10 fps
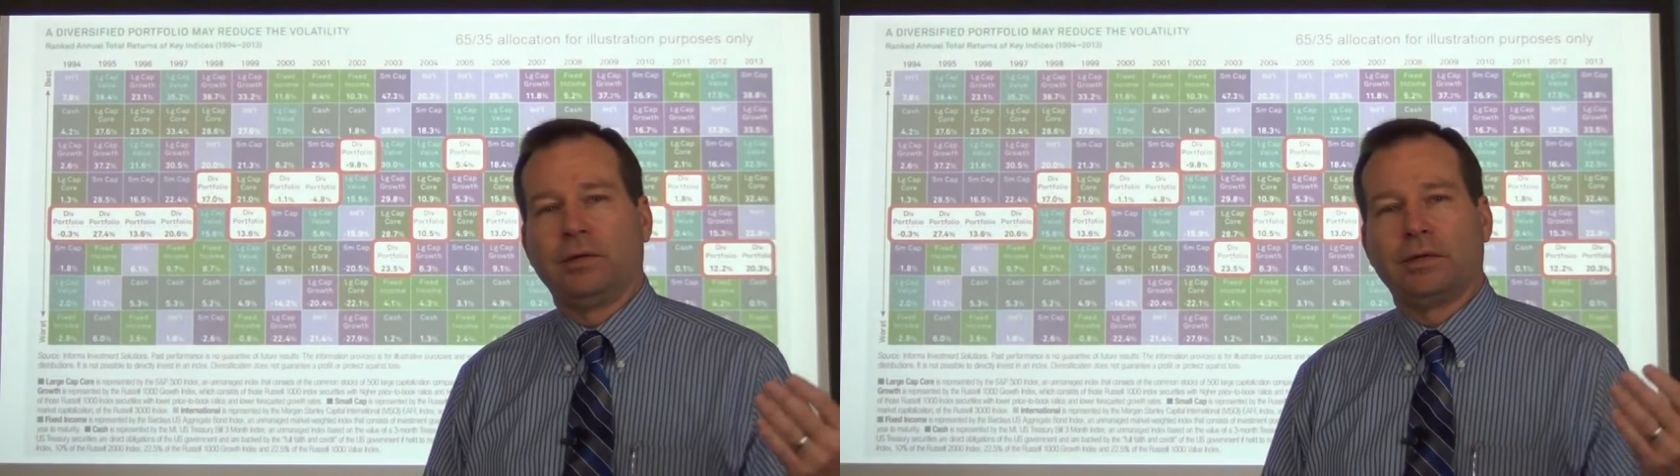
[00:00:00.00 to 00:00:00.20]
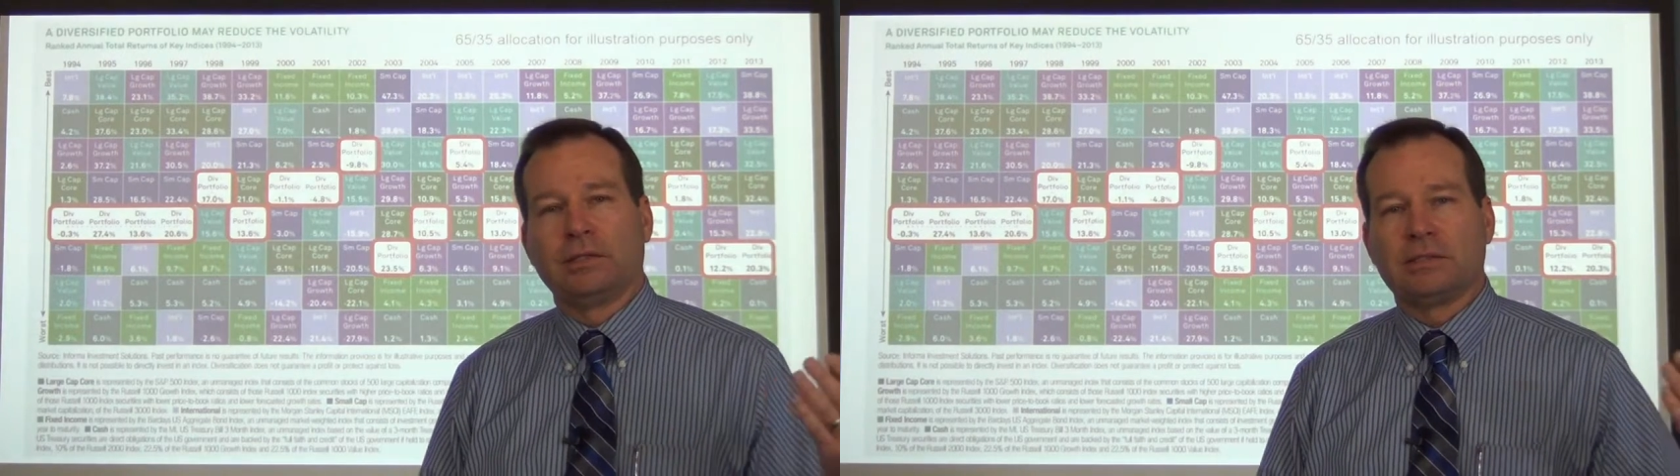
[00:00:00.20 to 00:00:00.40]

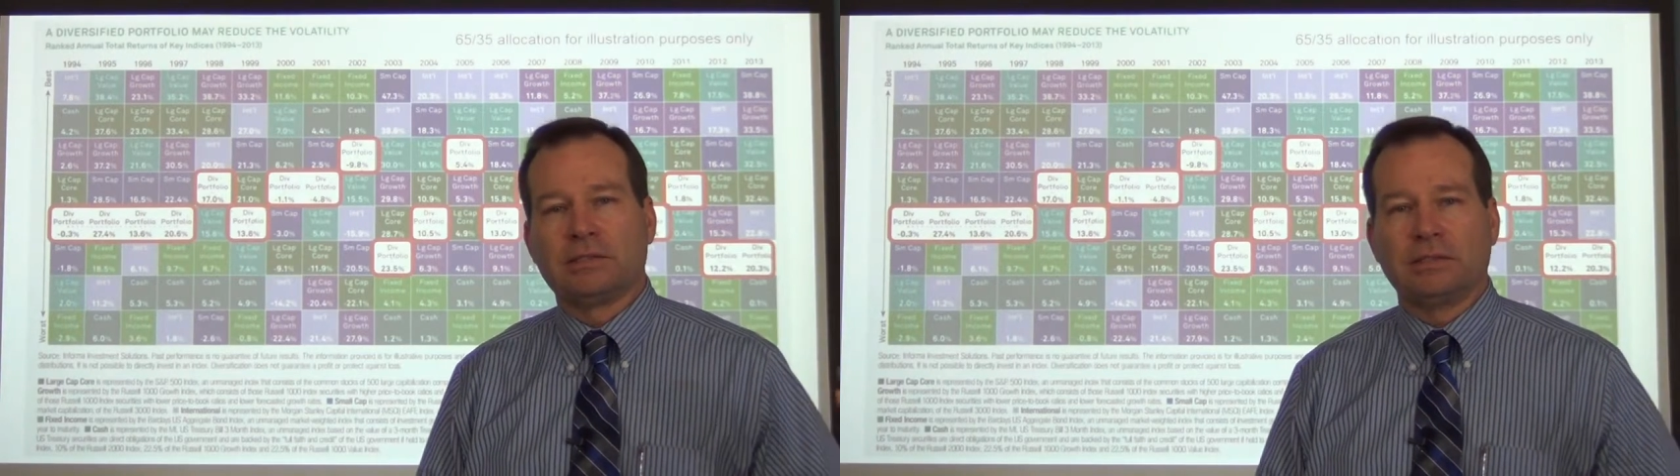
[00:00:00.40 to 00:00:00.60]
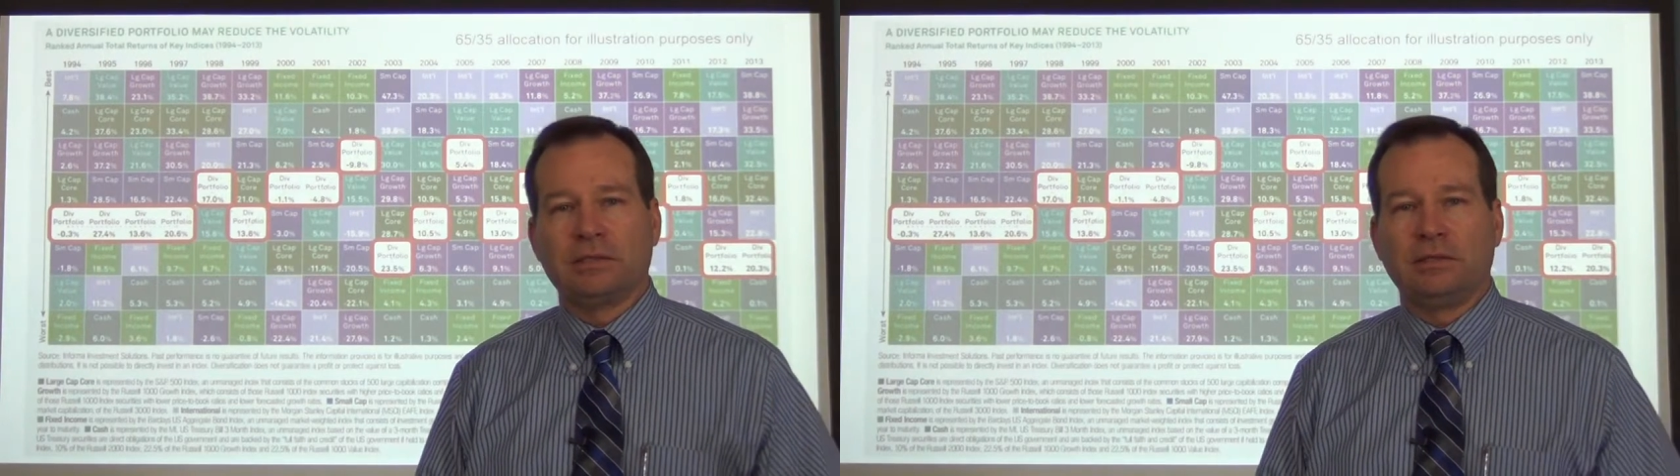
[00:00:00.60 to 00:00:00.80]
in
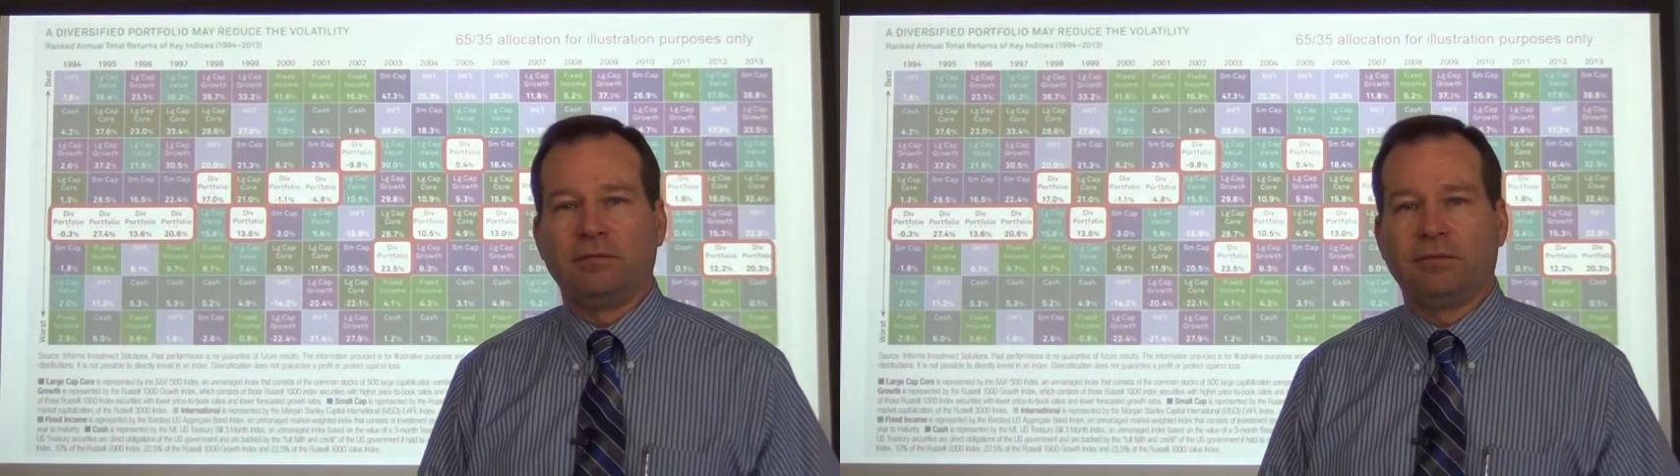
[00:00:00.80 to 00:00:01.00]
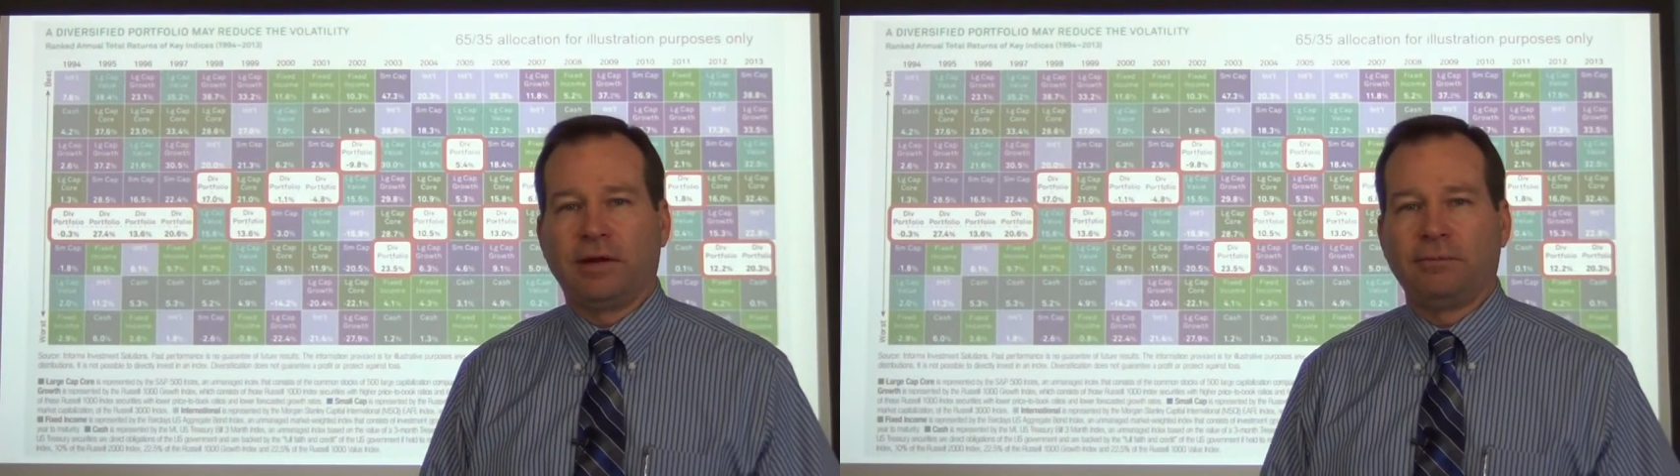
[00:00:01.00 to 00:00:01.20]

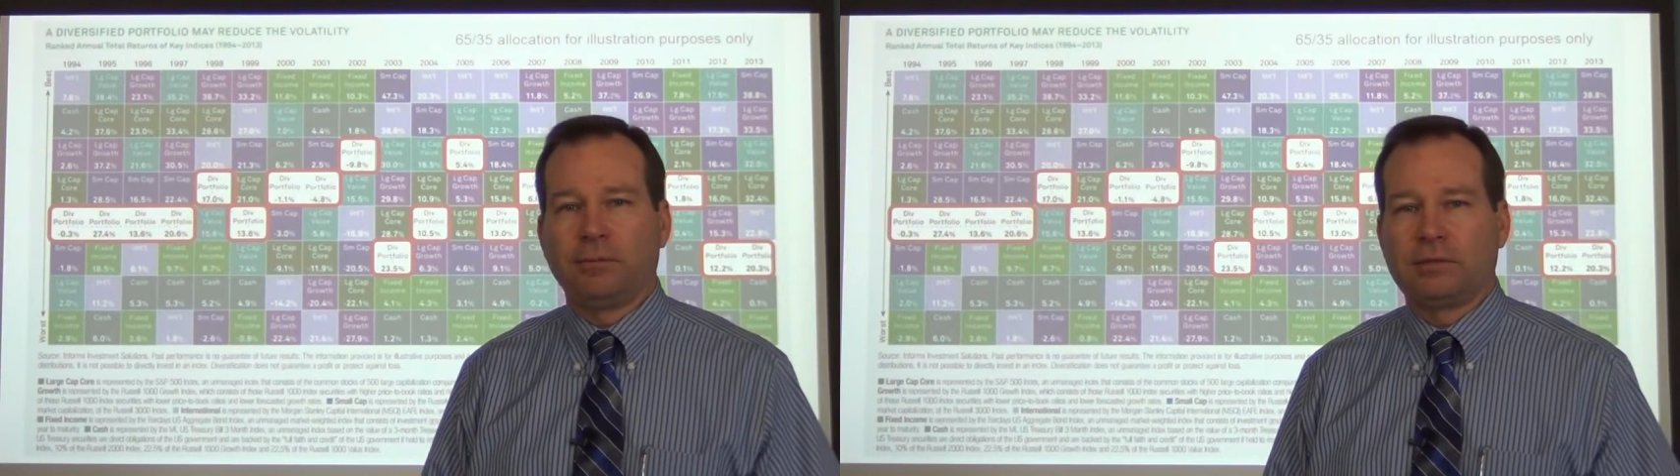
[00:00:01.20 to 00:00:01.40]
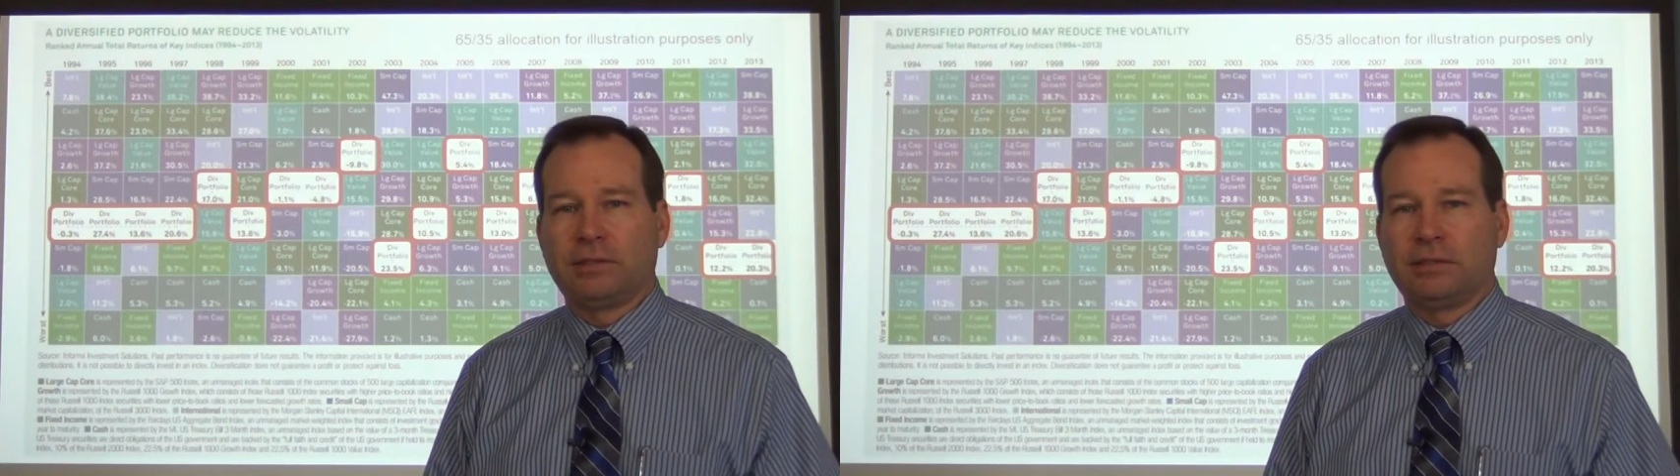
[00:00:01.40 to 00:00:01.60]

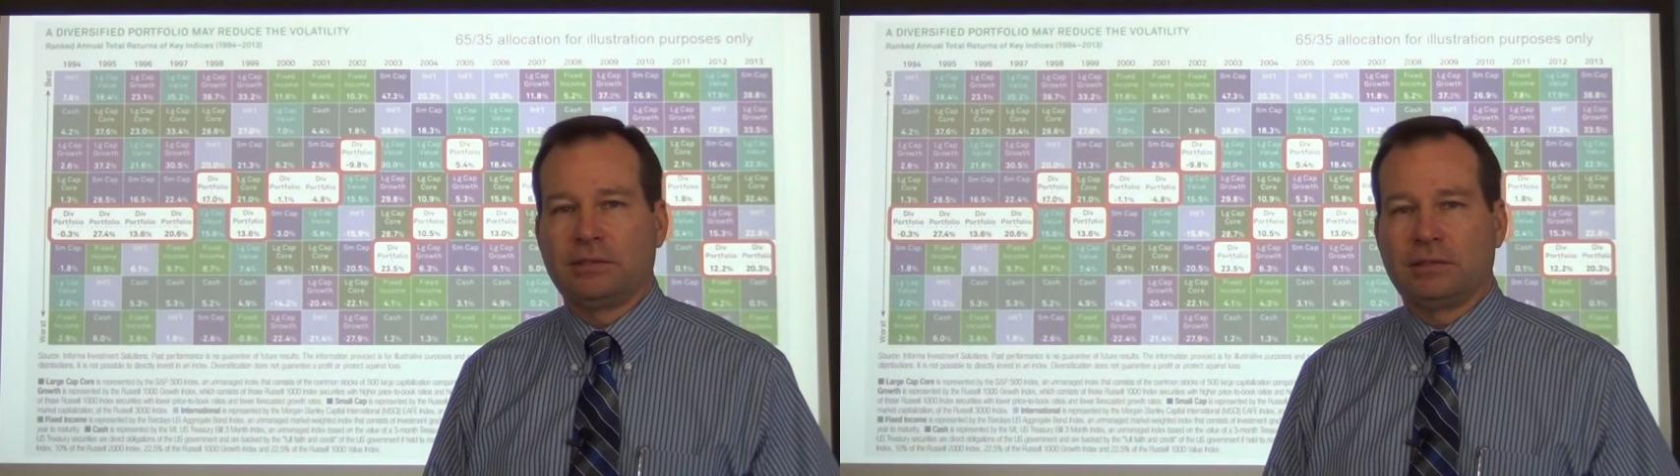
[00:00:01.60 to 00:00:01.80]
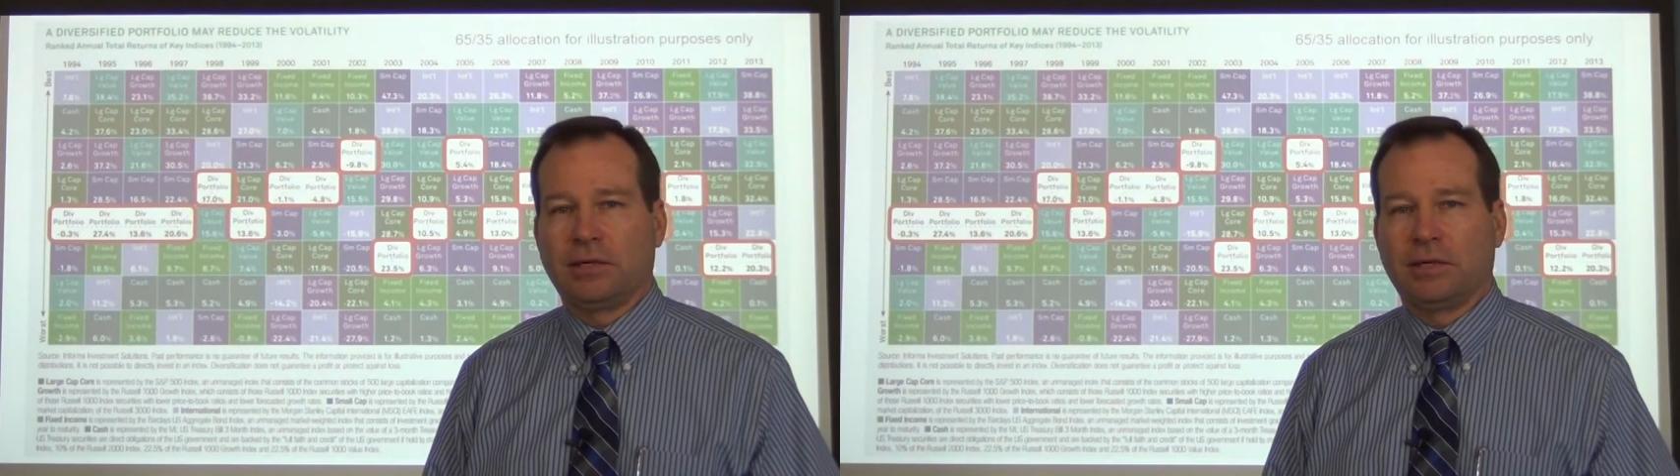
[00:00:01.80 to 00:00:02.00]
65%
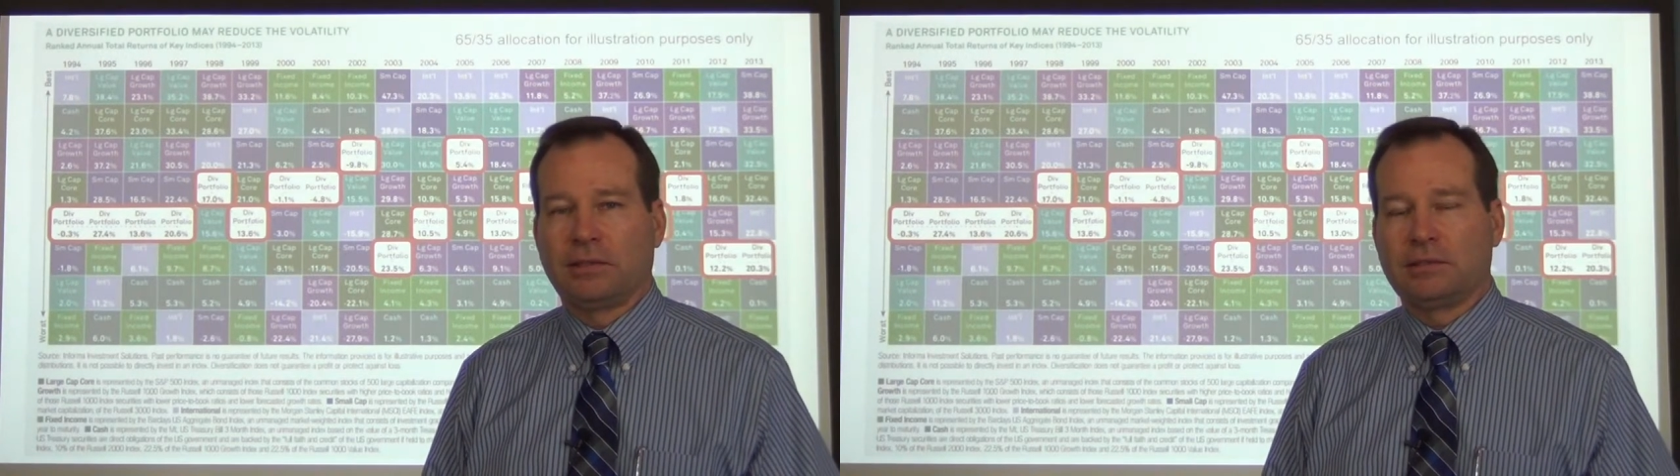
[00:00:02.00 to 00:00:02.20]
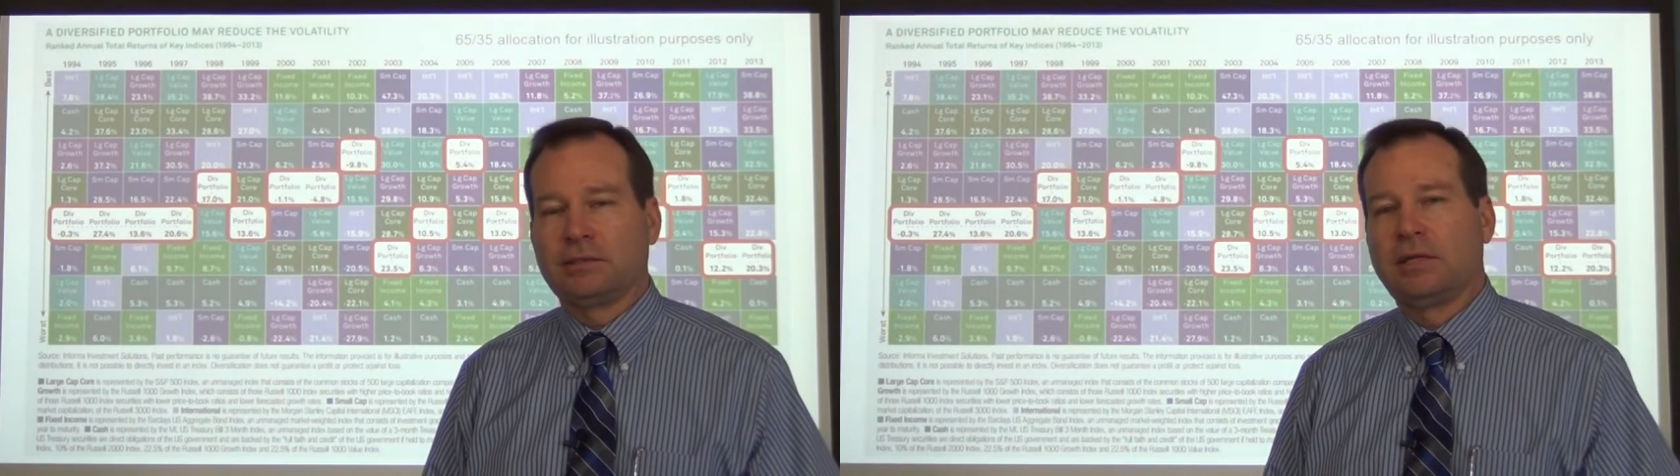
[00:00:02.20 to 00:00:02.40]

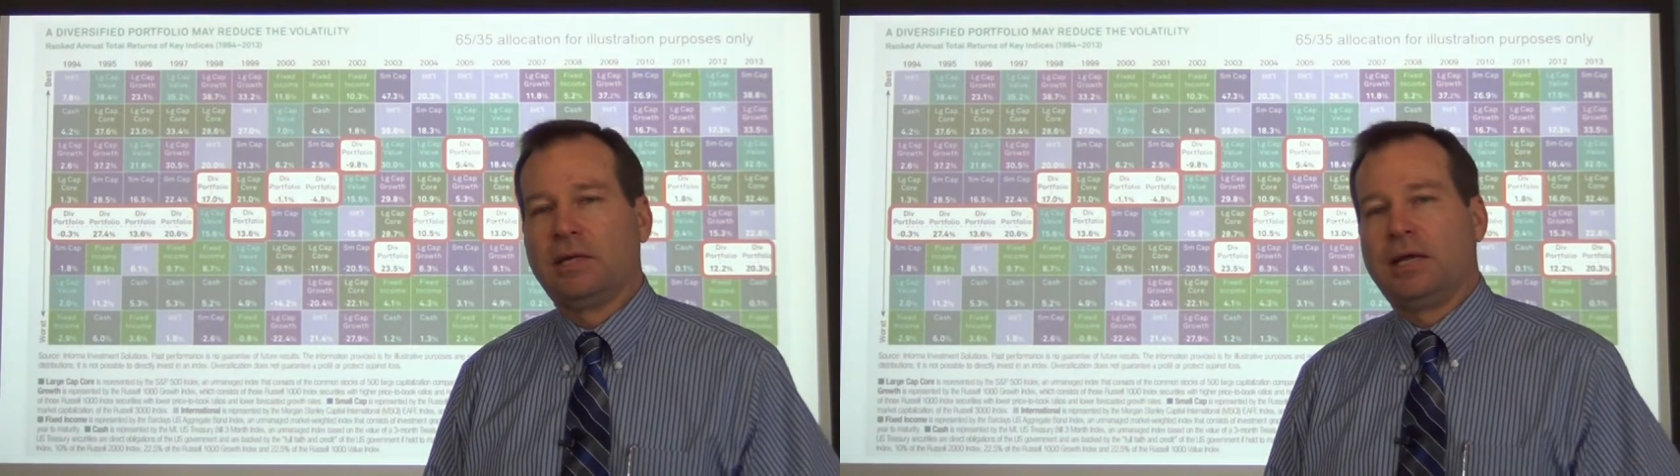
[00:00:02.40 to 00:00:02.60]
stocks